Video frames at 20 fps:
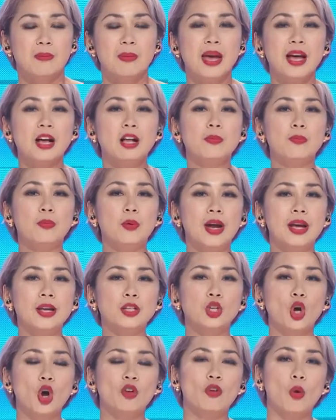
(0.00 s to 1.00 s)
male hey. brains hey.
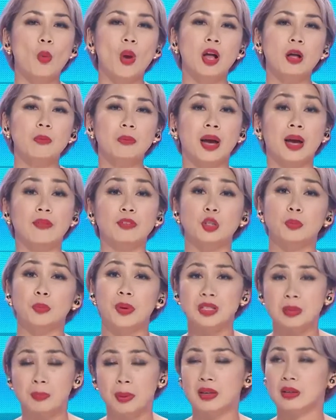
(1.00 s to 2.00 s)
overwhelmed by having to press
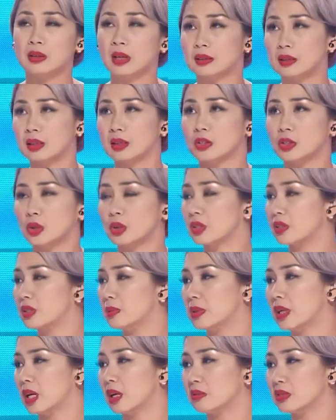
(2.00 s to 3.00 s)
a button and tell a joke at the same
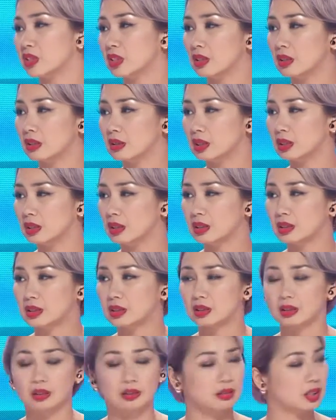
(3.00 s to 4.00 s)
time.
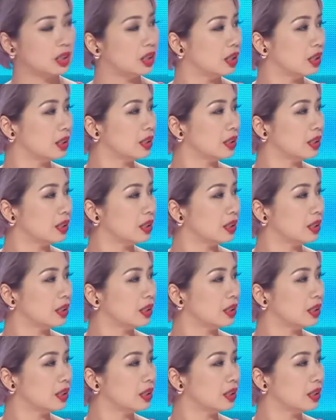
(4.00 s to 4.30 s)
so uh,